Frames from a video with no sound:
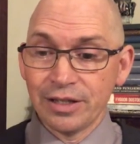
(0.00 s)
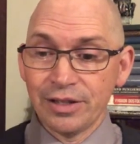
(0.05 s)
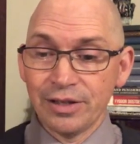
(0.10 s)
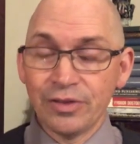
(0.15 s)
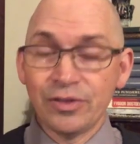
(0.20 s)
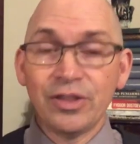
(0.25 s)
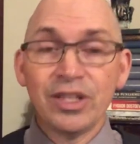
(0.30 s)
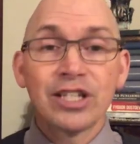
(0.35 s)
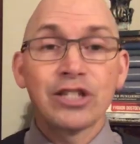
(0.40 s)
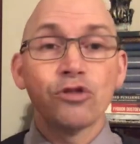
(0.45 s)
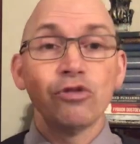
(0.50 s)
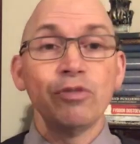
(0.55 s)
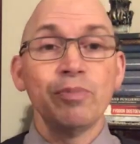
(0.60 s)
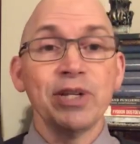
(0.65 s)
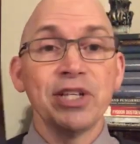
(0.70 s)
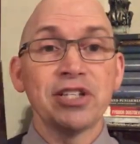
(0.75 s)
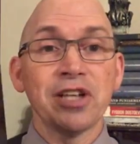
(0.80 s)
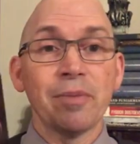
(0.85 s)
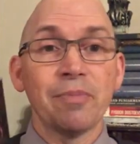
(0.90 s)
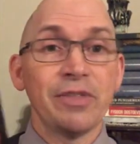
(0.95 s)
this would be
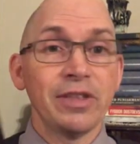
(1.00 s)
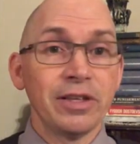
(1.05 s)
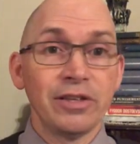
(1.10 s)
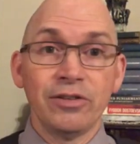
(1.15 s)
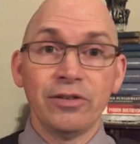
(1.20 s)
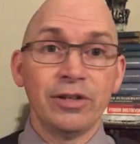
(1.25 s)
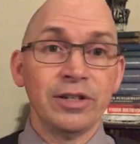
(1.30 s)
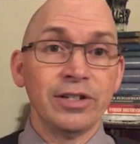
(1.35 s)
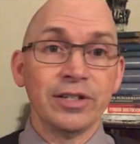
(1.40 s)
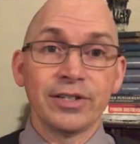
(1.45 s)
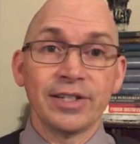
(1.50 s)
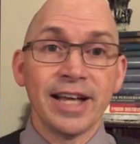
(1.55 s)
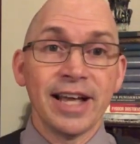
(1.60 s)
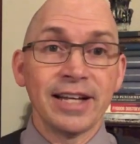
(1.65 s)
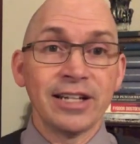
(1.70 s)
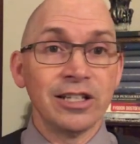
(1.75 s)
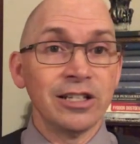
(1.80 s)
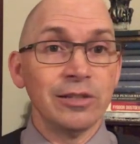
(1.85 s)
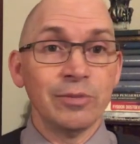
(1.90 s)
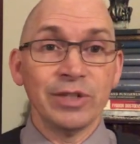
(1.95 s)
something you can just
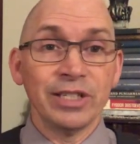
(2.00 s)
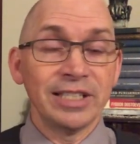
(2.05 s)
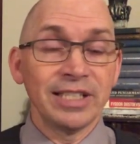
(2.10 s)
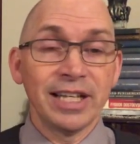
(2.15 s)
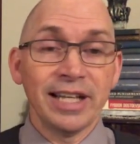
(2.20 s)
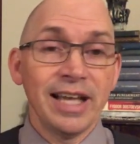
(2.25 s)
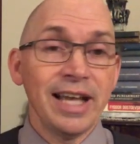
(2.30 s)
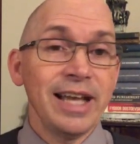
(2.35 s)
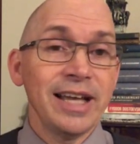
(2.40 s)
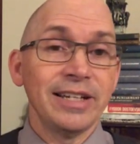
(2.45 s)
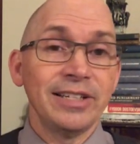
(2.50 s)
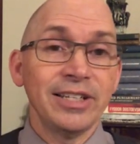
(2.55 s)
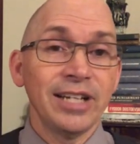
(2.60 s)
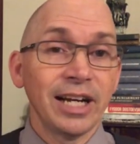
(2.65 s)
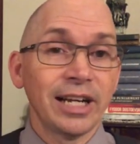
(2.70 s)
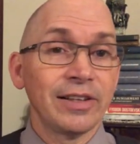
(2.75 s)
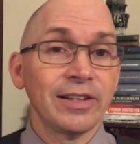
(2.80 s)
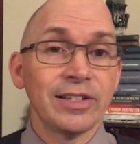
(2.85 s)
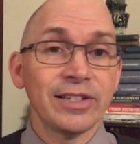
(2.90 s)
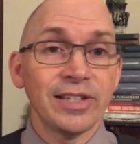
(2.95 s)
hand to them and say, hey,
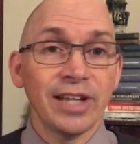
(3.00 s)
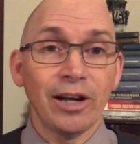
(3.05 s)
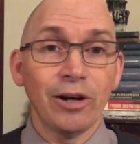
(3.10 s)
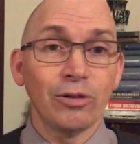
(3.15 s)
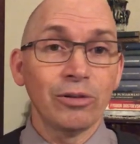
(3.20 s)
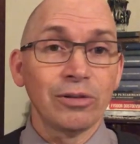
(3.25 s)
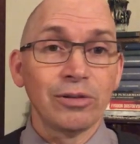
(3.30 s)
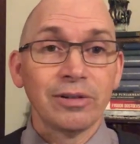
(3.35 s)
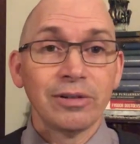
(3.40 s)
check this out.